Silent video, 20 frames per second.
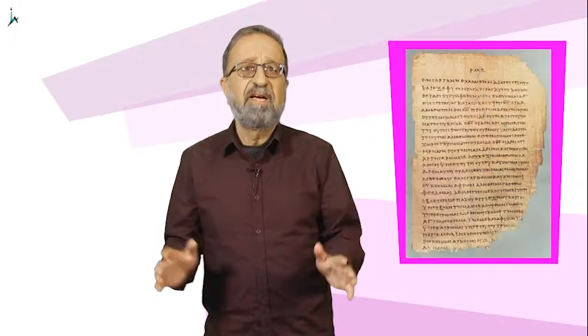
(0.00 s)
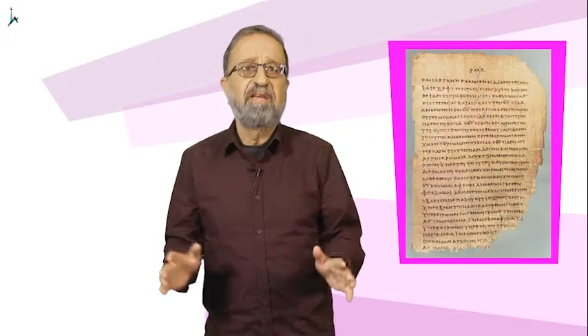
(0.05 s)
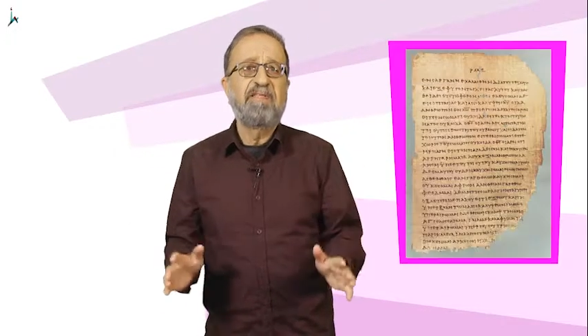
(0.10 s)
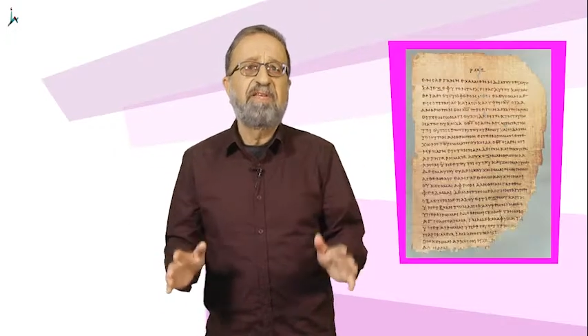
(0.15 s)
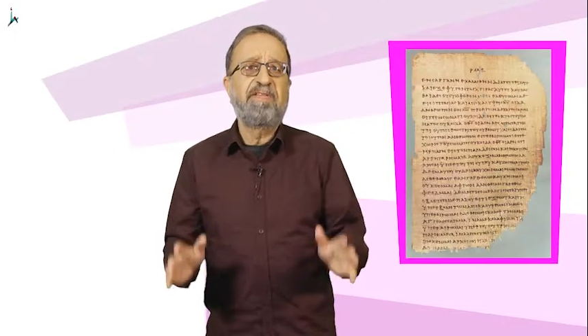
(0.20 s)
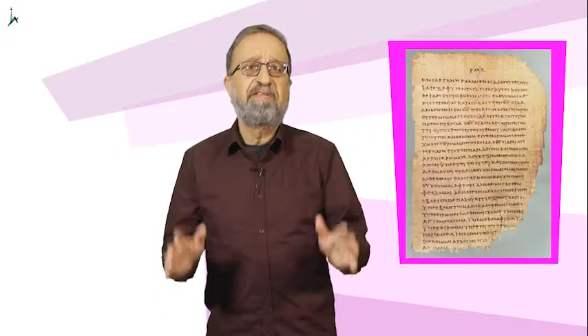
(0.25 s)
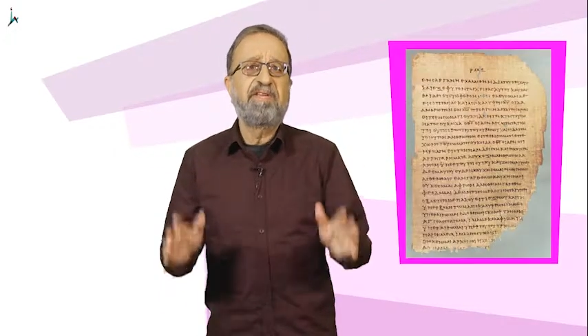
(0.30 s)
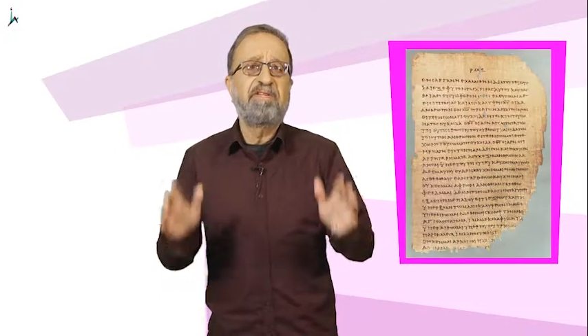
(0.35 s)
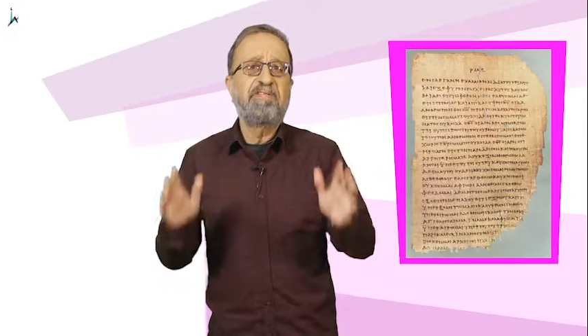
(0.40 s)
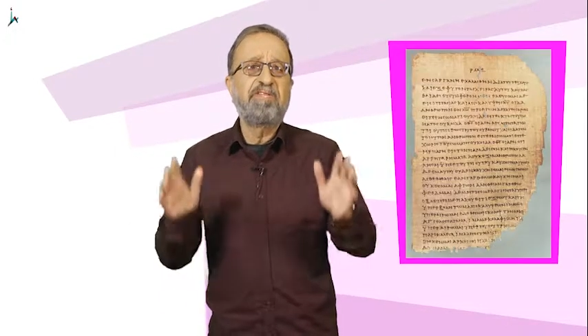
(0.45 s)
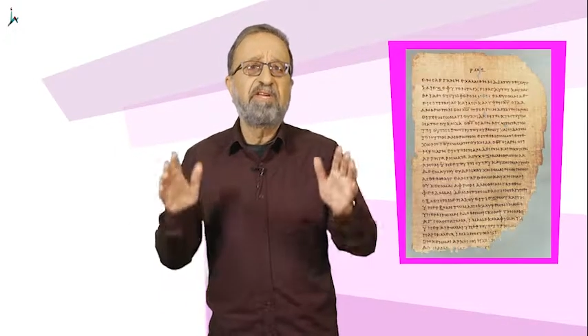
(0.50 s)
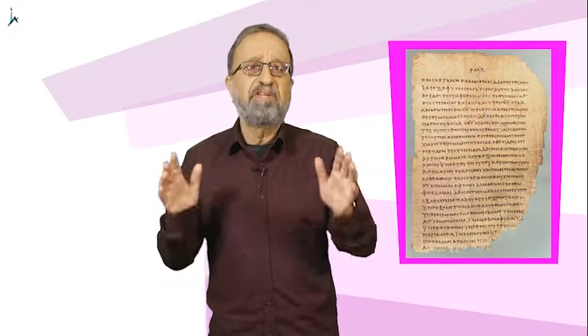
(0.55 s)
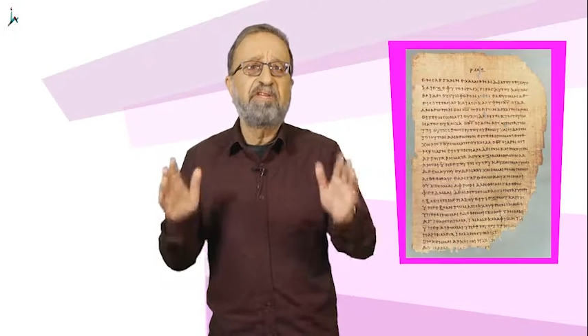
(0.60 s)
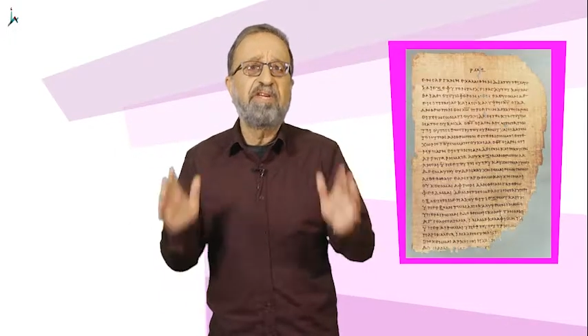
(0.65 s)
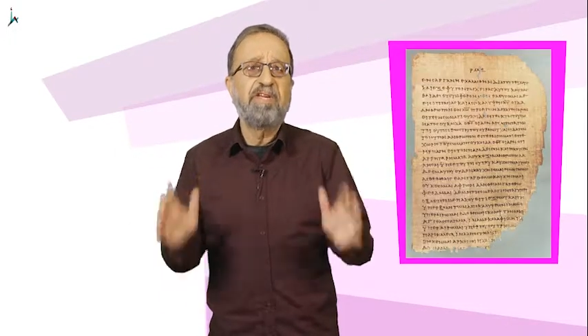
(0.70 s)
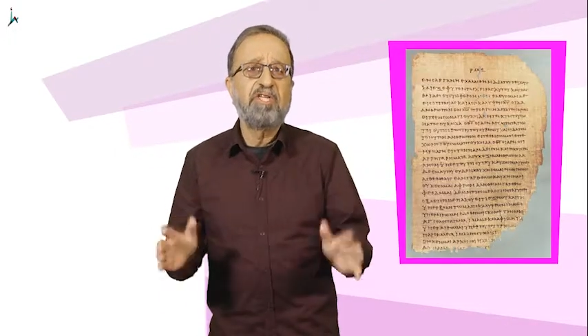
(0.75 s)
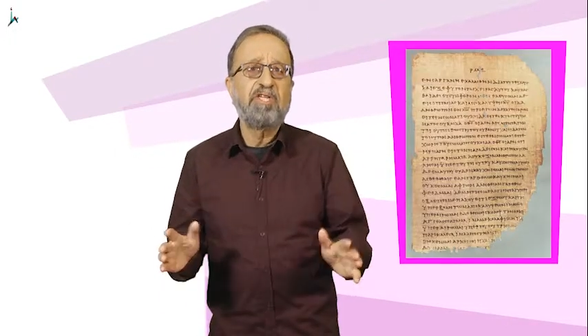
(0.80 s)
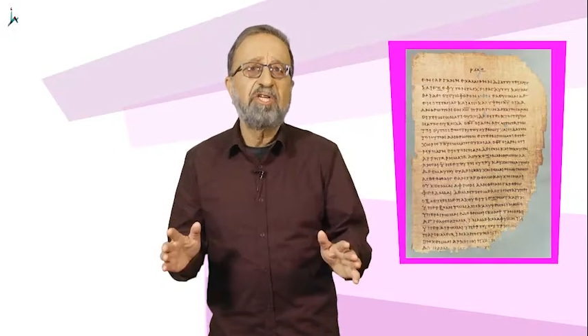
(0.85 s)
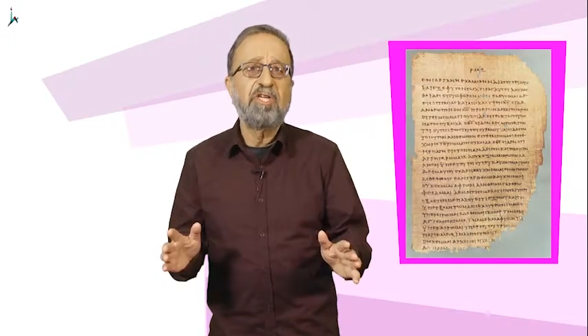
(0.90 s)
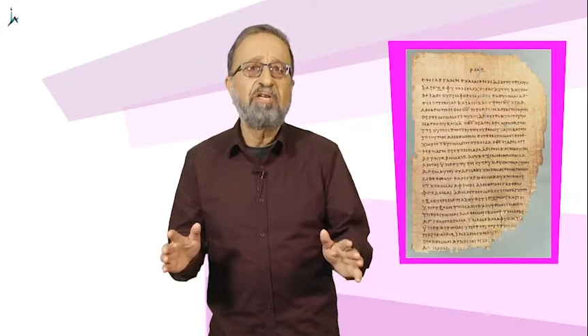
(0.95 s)
that the
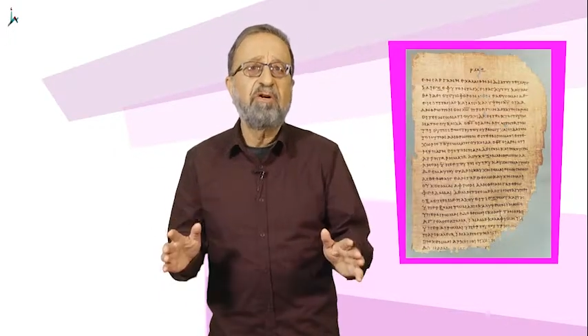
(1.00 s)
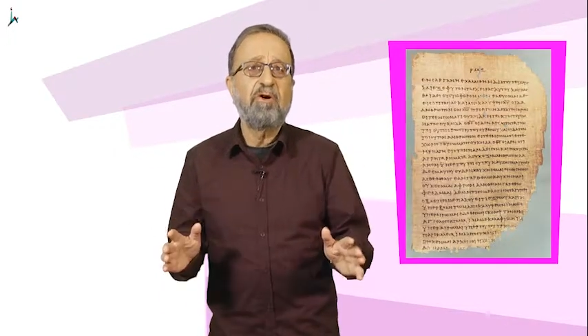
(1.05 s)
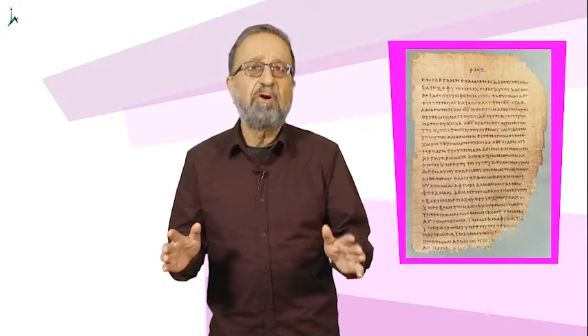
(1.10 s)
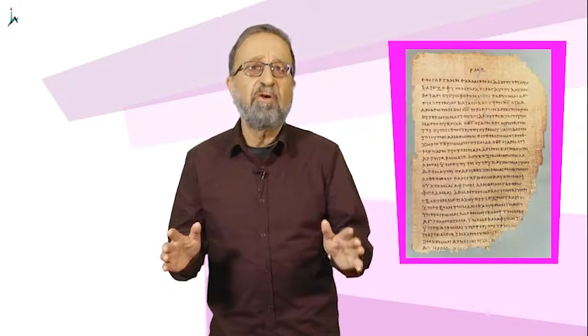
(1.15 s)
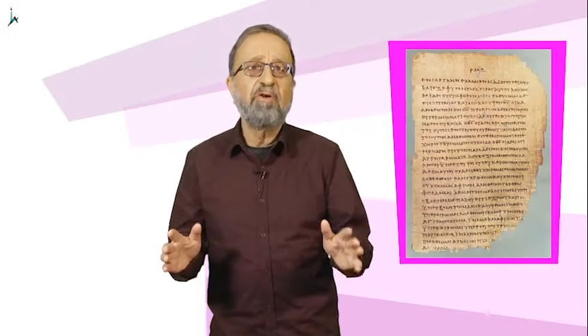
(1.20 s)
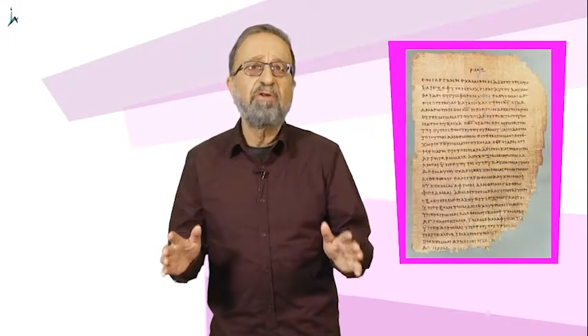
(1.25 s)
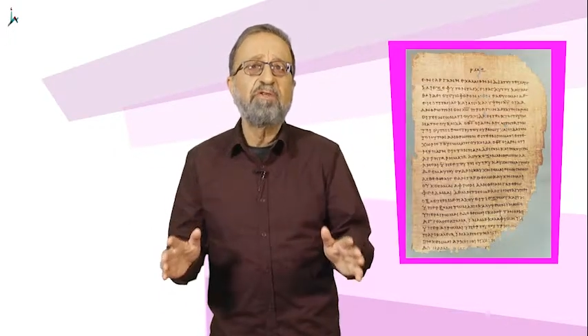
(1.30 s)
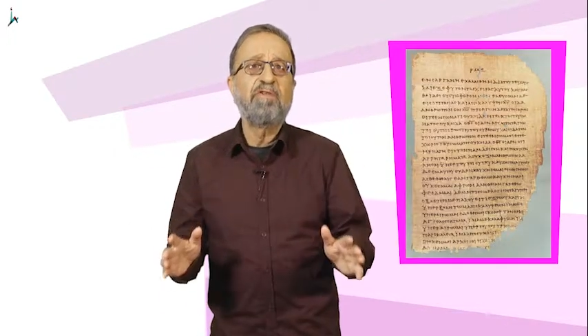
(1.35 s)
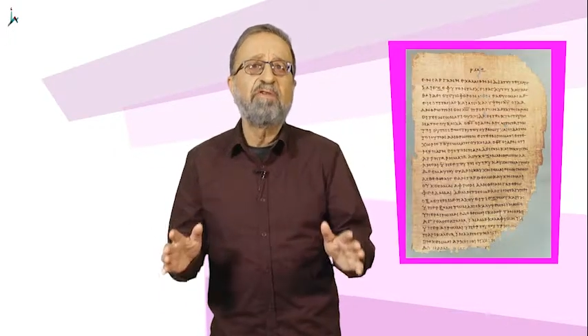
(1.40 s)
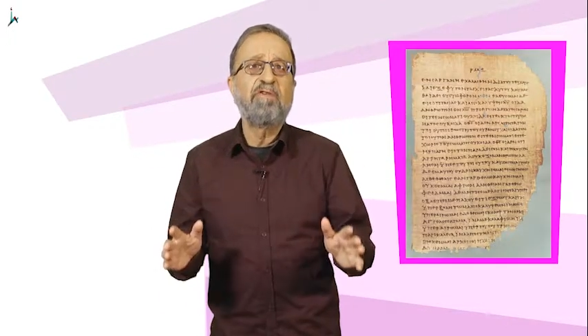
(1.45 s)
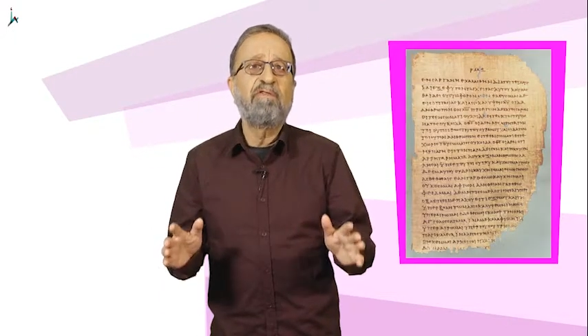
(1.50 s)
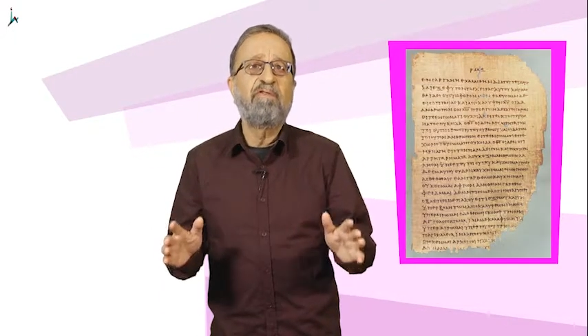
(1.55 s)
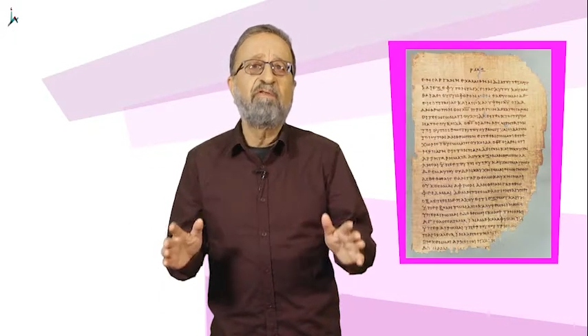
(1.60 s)
tradition also